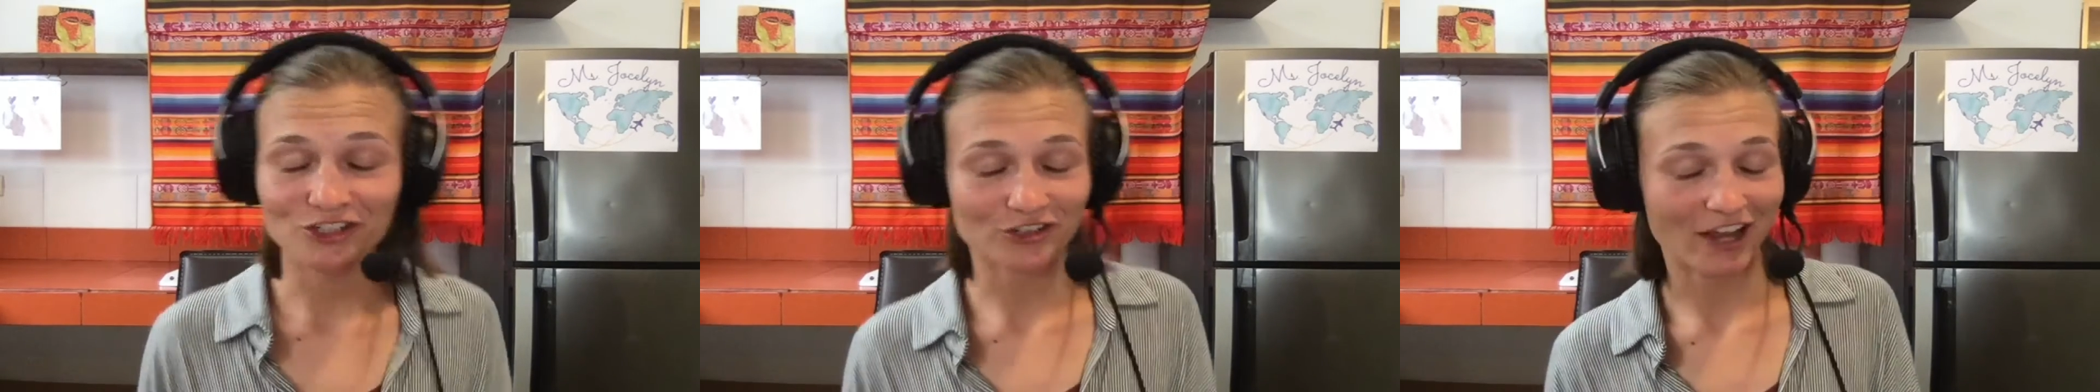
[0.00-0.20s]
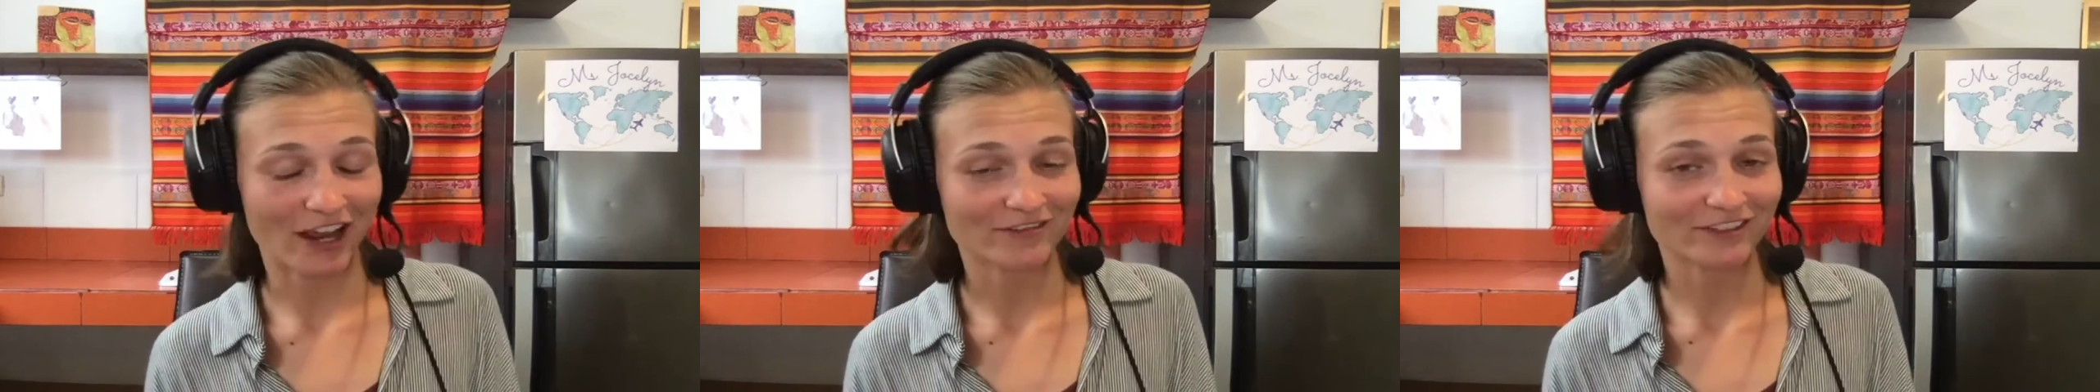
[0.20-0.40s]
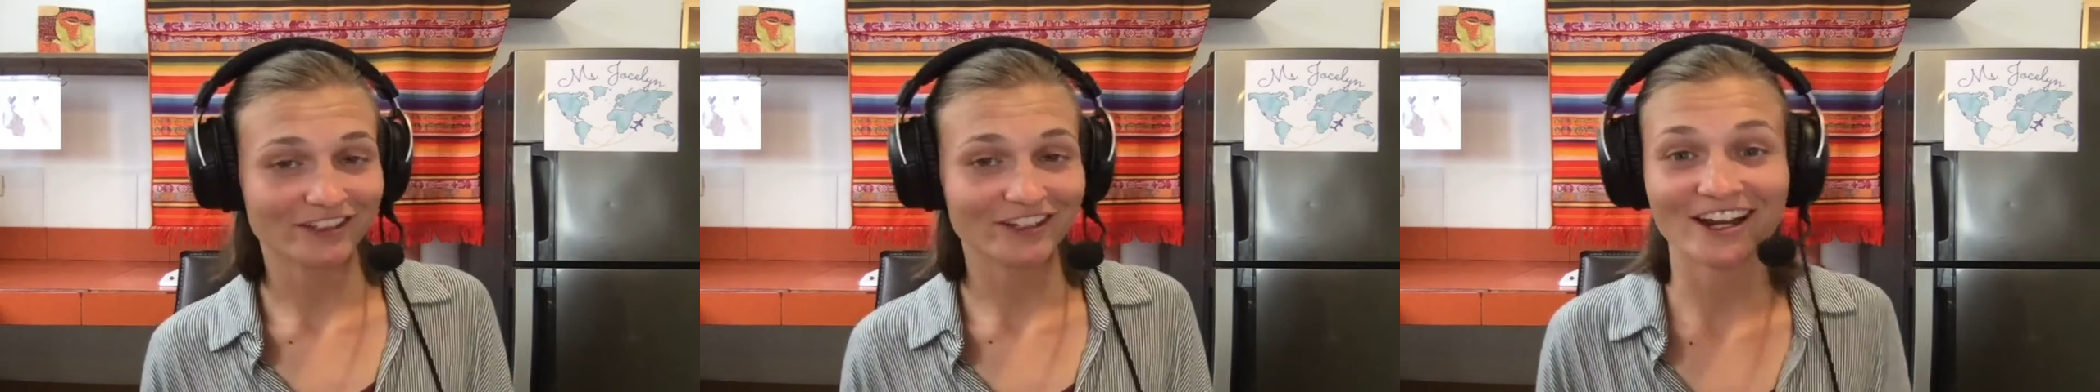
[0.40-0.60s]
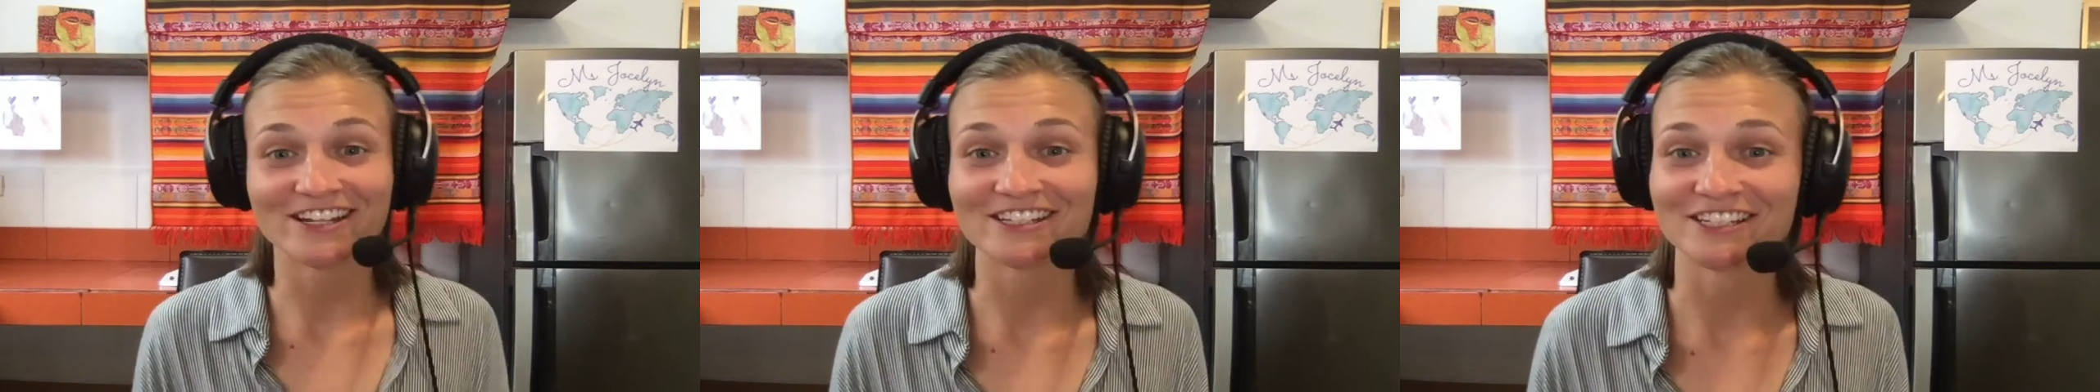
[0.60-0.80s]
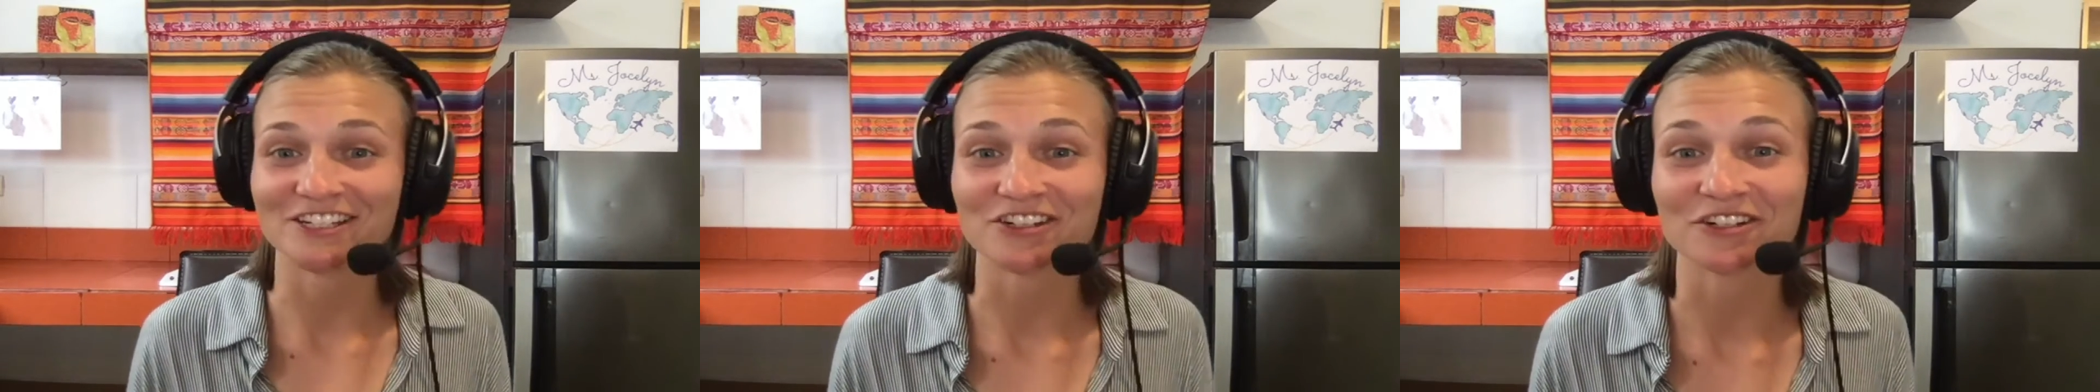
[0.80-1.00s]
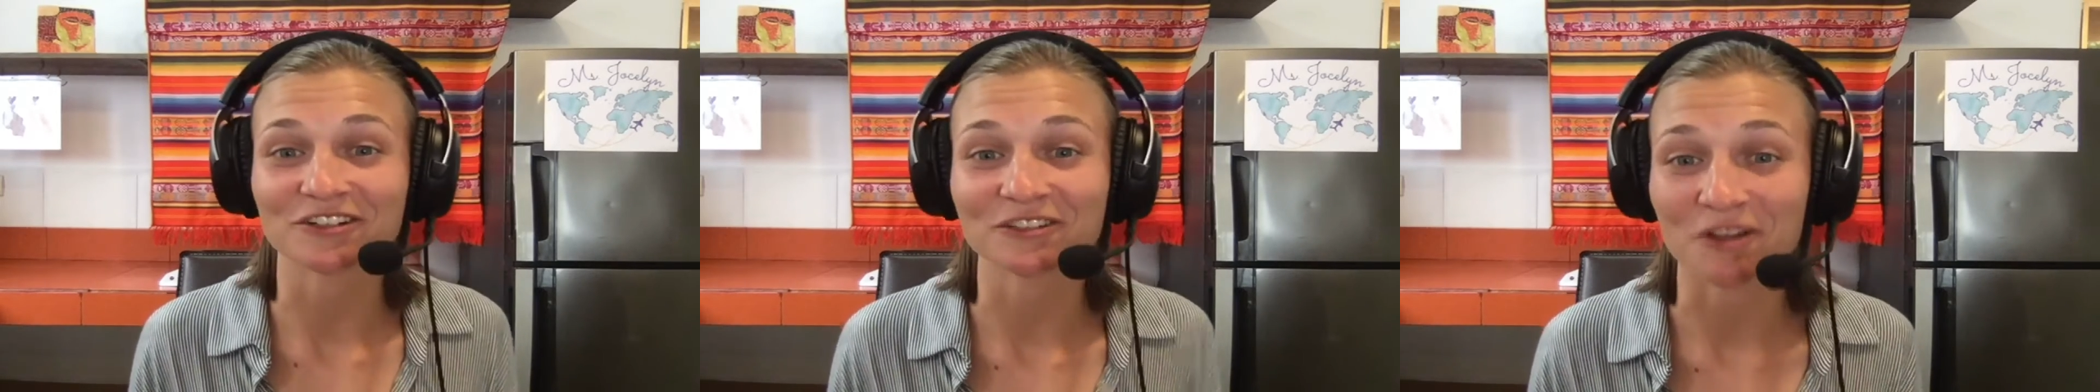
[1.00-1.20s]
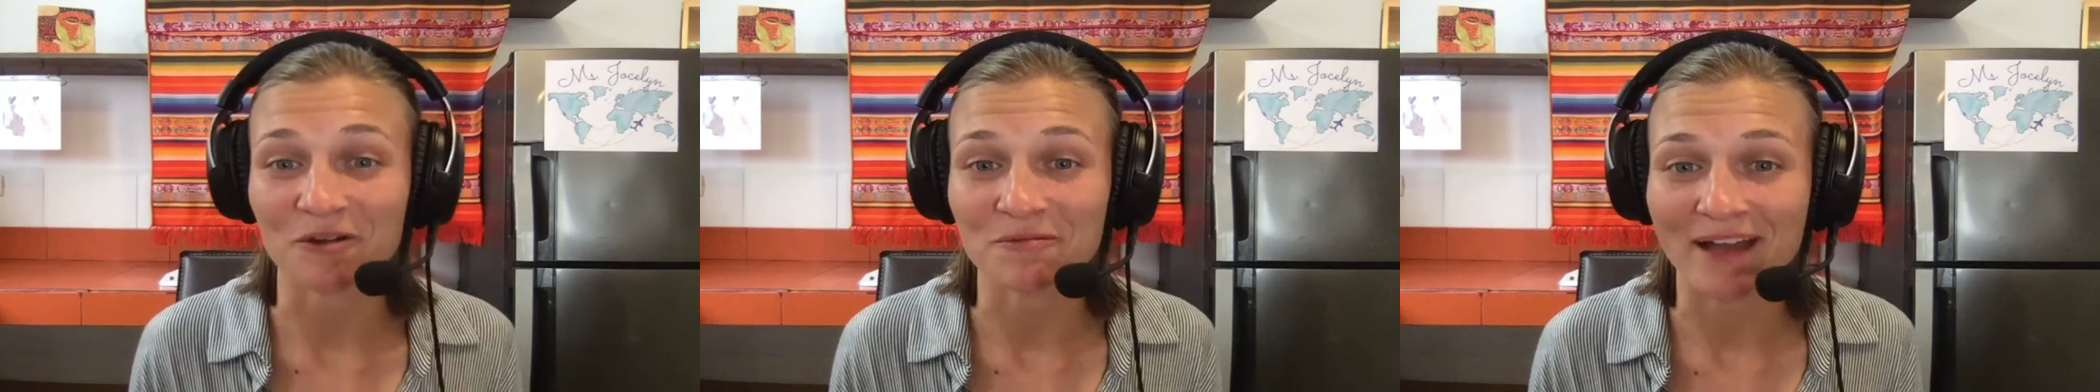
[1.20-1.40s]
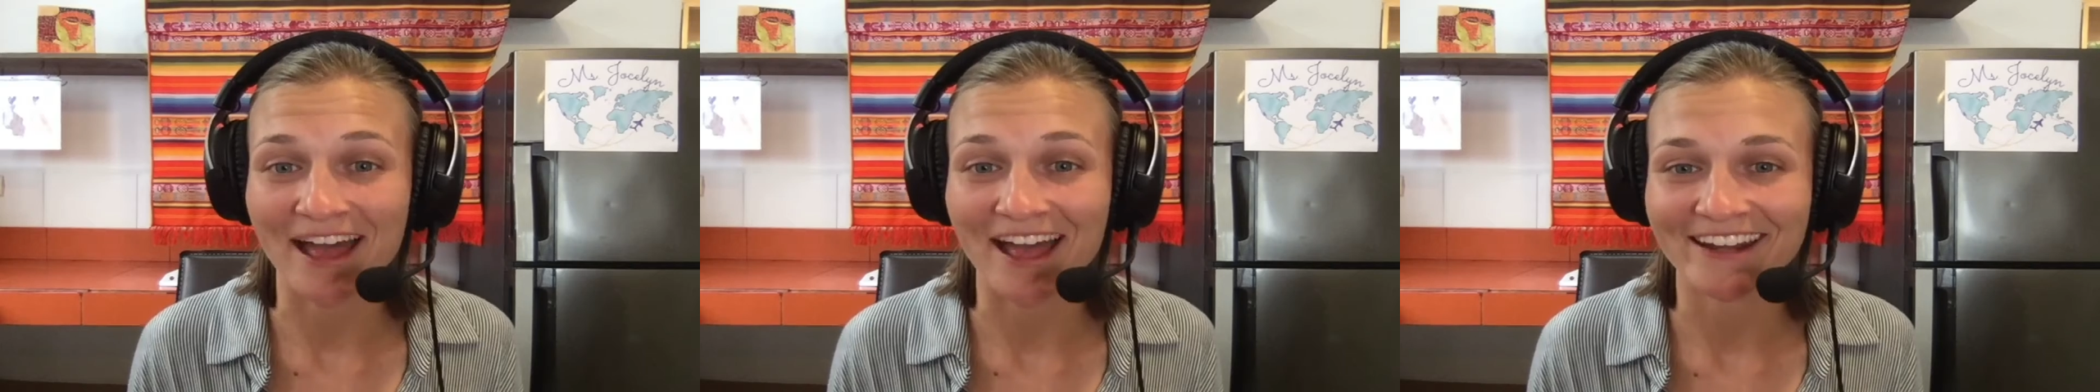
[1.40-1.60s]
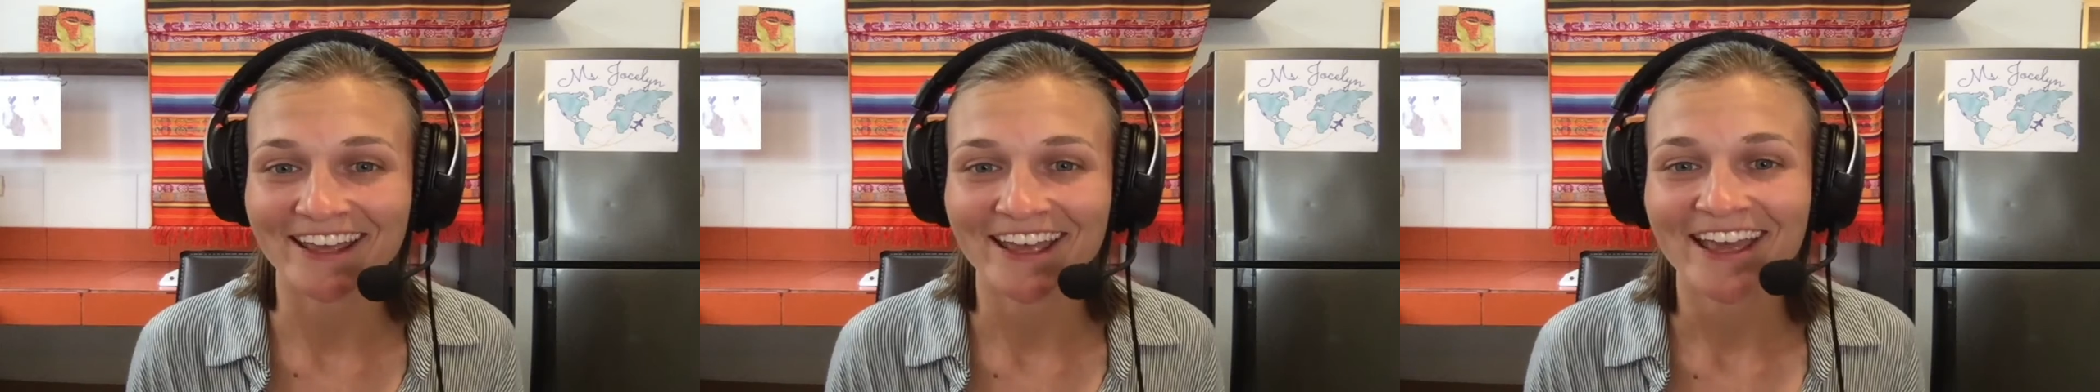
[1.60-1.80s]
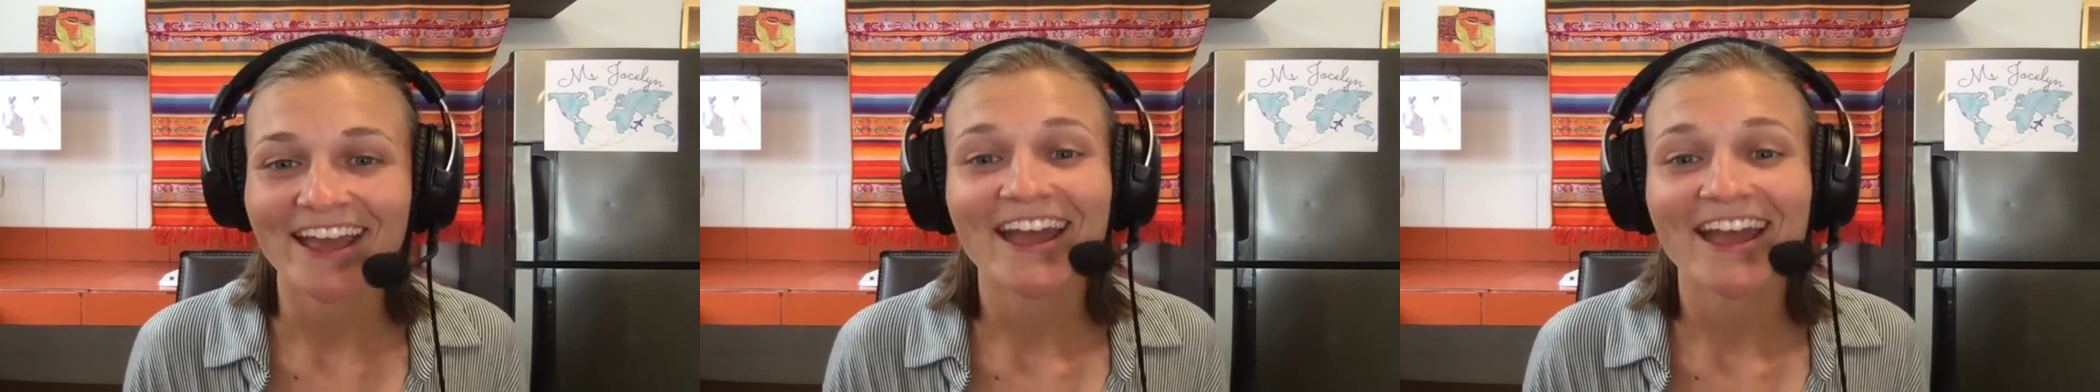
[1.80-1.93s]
traveler, and digital nomad.